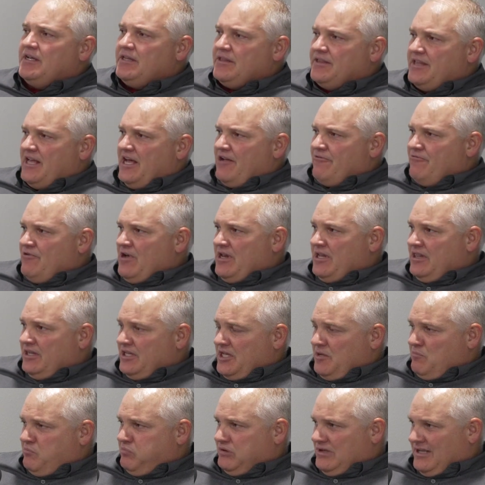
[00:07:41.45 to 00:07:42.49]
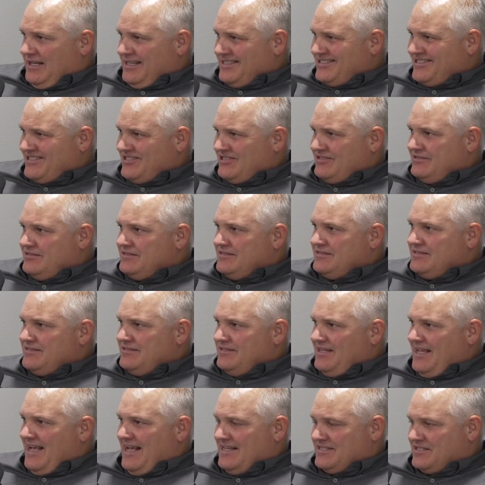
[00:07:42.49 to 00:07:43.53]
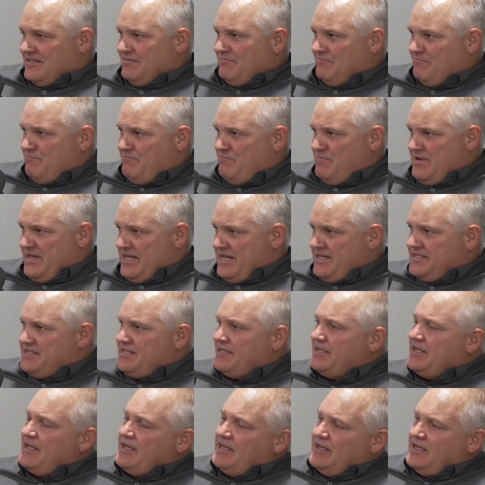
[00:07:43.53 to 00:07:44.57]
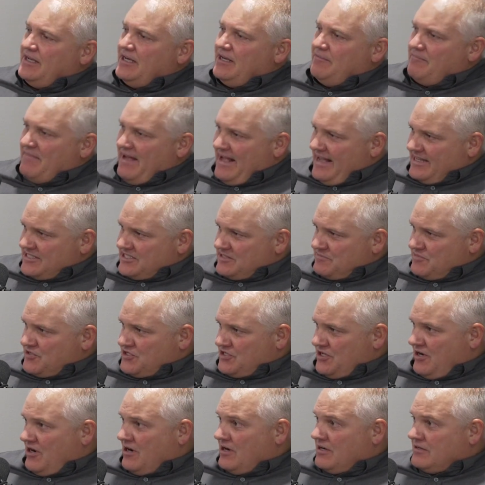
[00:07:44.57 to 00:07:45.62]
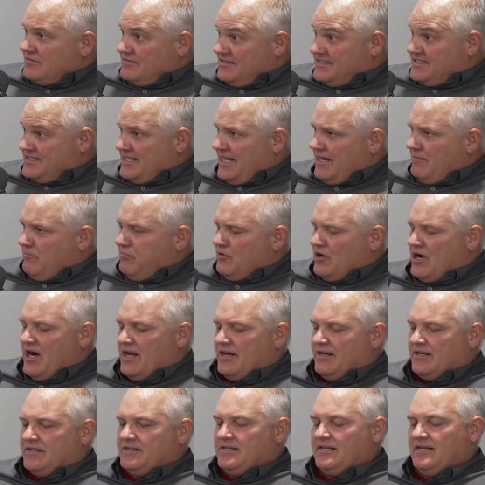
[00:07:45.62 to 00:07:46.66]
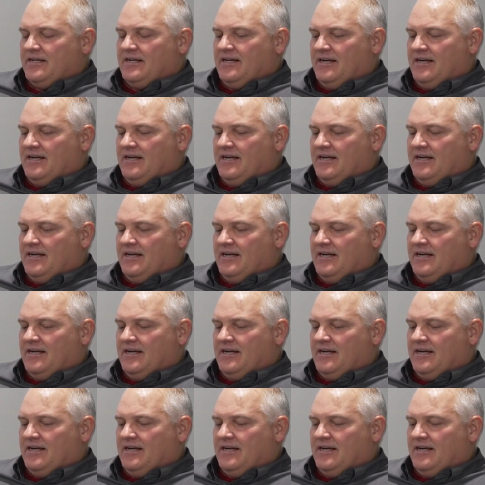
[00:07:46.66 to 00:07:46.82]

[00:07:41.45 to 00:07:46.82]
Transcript: that Red Elite Plus hasn't beat a Maximum Star type product,